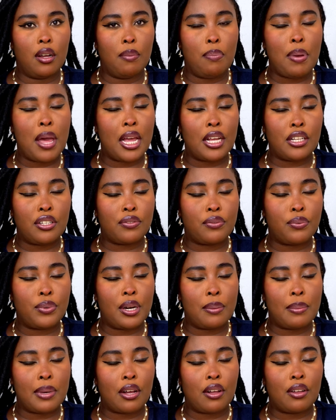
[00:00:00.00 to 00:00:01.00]
page.
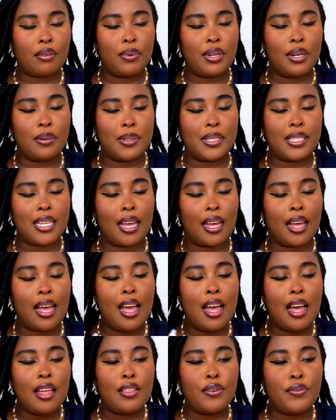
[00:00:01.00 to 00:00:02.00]
What am I saying?
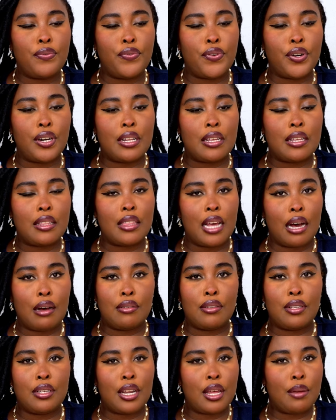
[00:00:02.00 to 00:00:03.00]
The
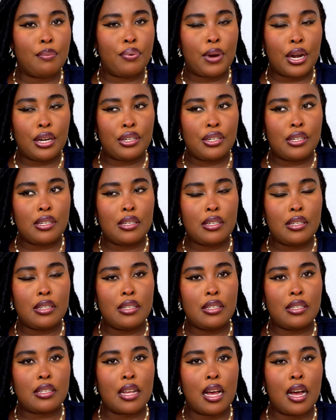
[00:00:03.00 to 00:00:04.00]
40,000
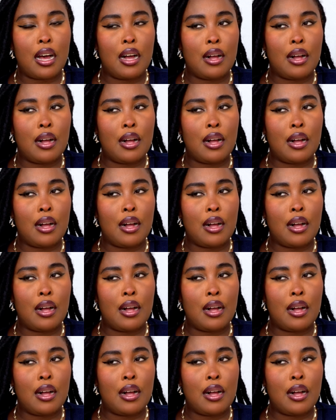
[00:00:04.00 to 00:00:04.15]
impressions.